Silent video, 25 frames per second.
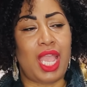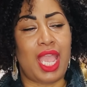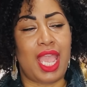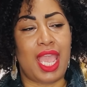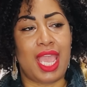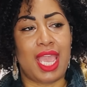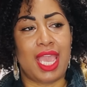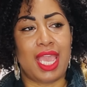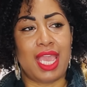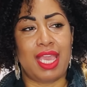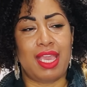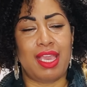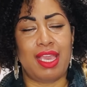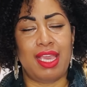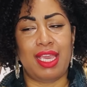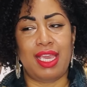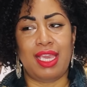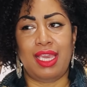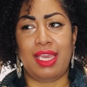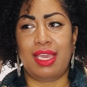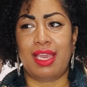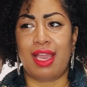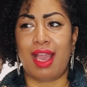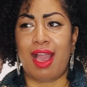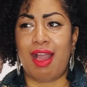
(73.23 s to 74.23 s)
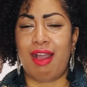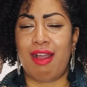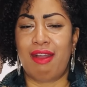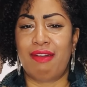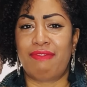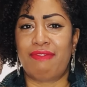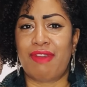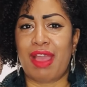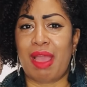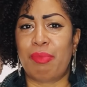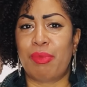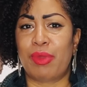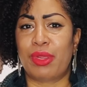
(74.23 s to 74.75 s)
a
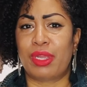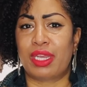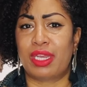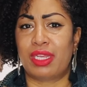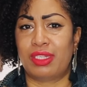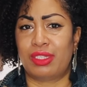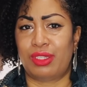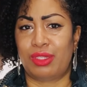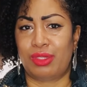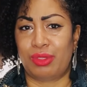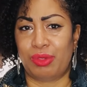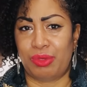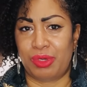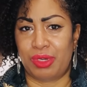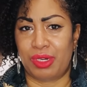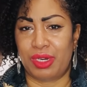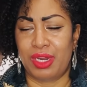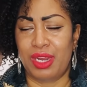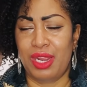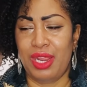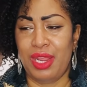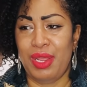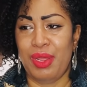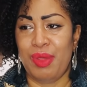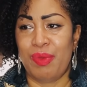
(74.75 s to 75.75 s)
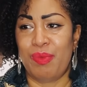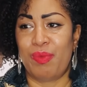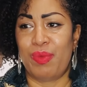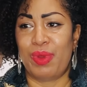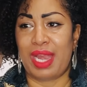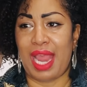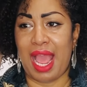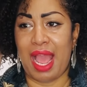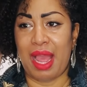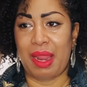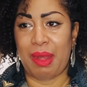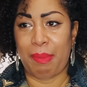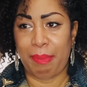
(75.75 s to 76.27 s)
fabric store went
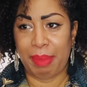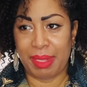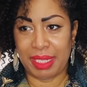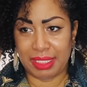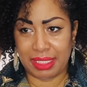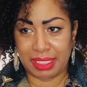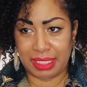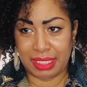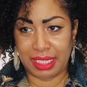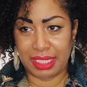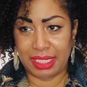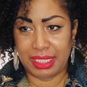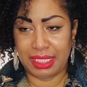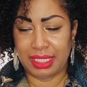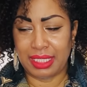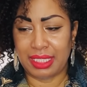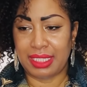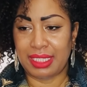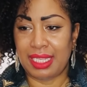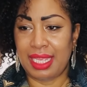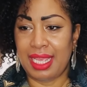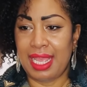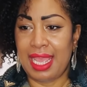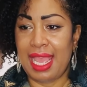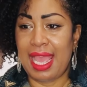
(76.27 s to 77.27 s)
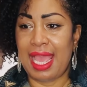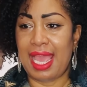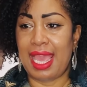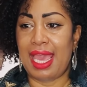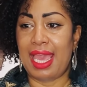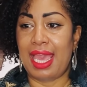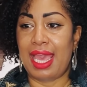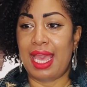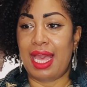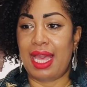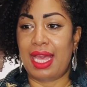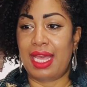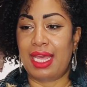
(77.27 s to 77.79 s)
out of business,
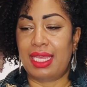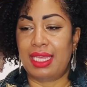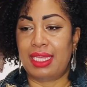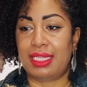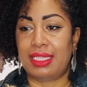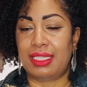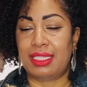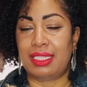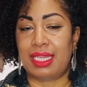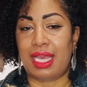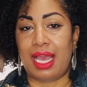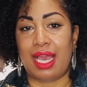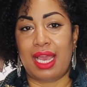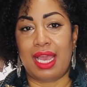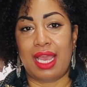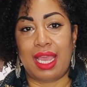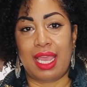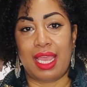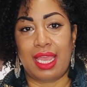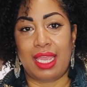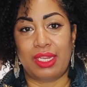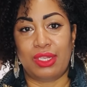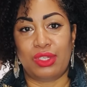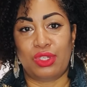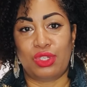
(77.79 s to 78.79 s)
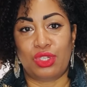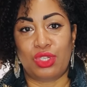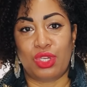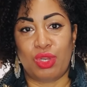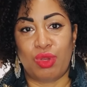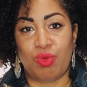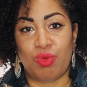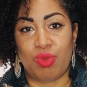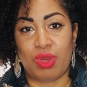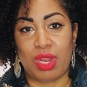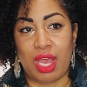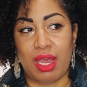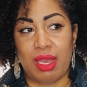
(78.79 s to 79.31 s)
and I
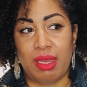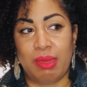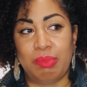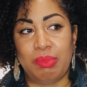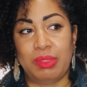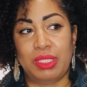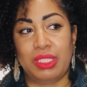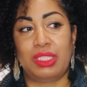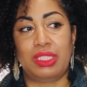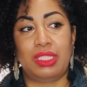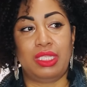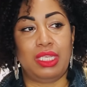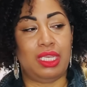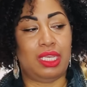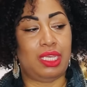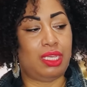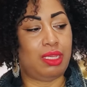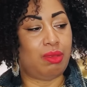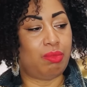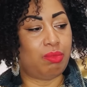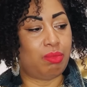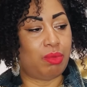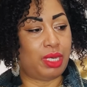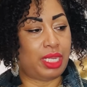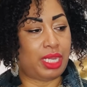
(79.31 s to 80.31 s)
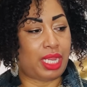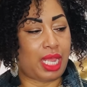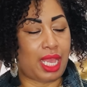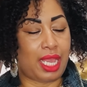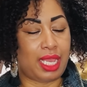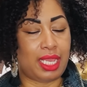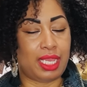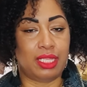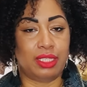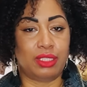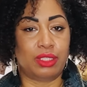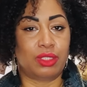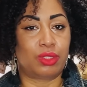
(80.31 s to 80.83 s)
showed up to see what I
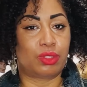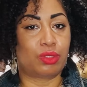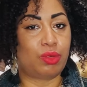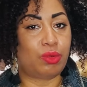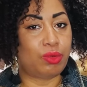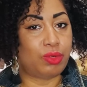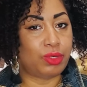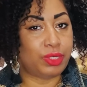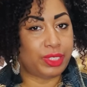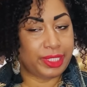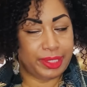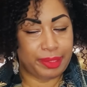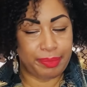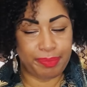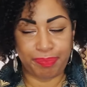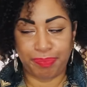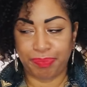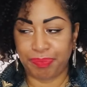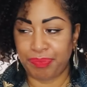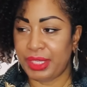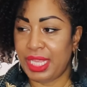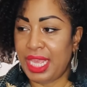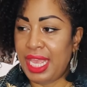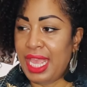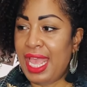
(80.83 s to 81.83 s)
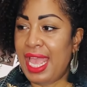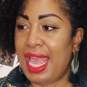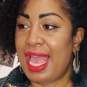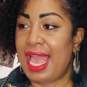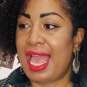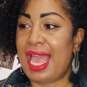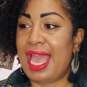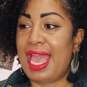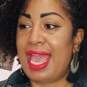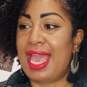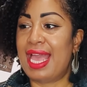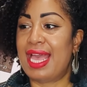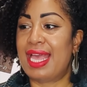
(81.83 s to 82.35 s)
can score.
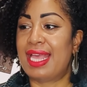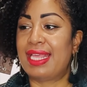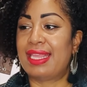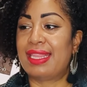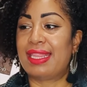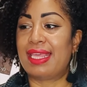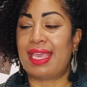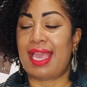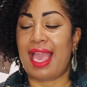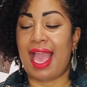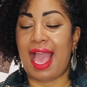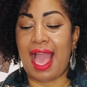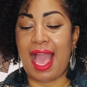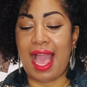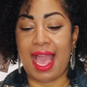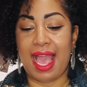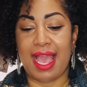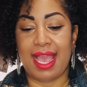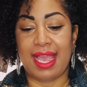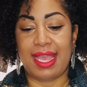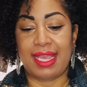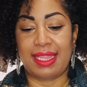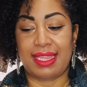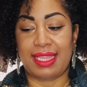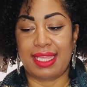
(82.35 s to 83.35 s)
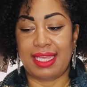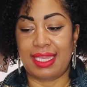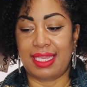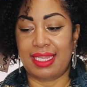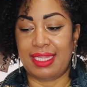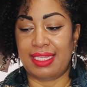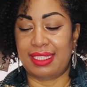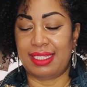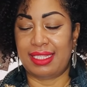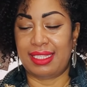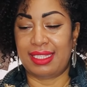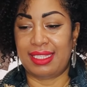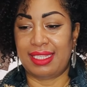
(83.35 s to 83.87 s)
And they had
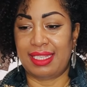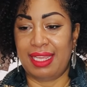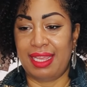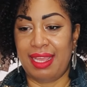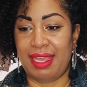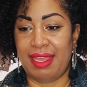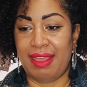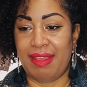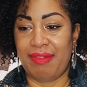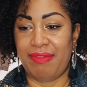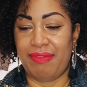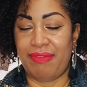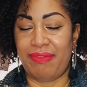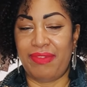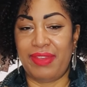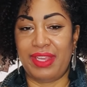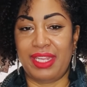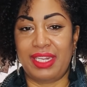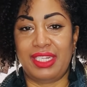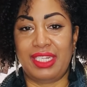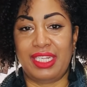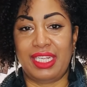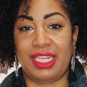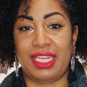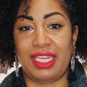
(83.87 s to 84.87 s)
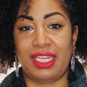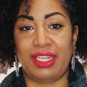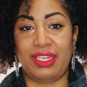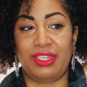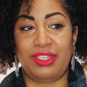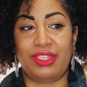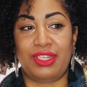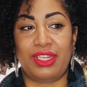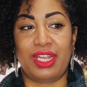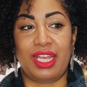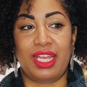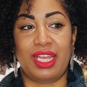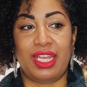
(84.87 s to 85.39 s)
this
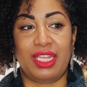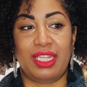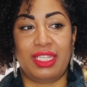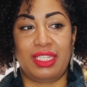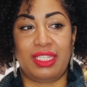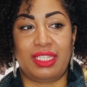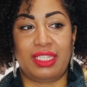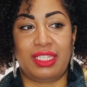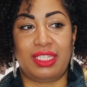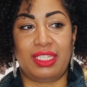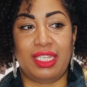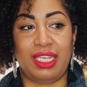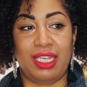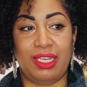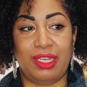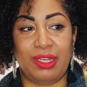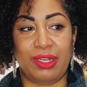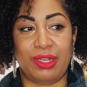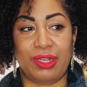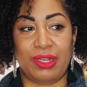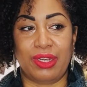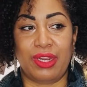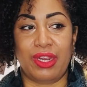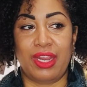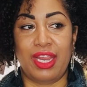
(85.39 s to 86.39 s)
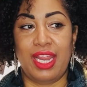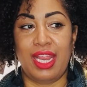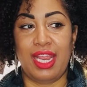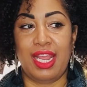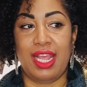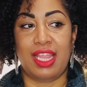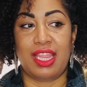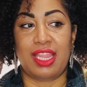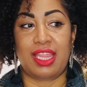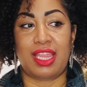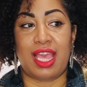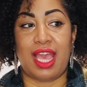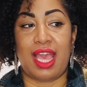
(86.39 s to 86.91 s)
vintage Singer
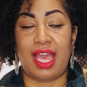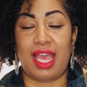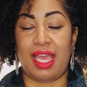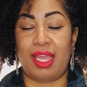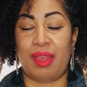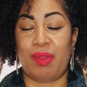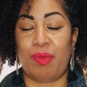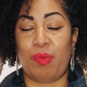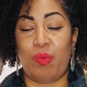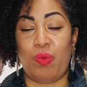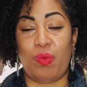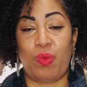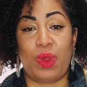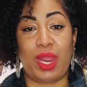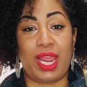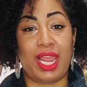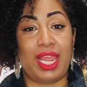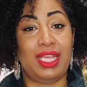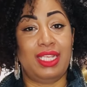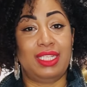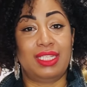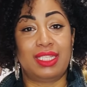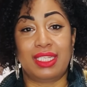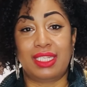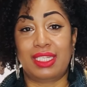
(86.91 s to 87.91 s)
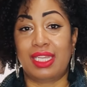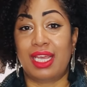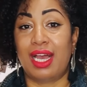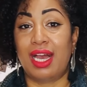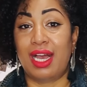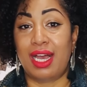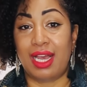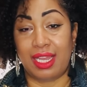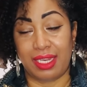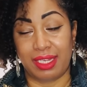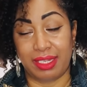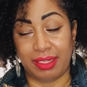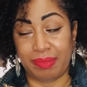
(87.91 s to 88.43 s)
that weighs a
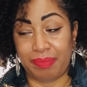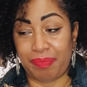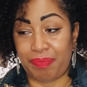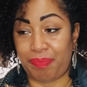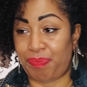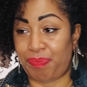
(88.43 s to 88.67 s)
ton.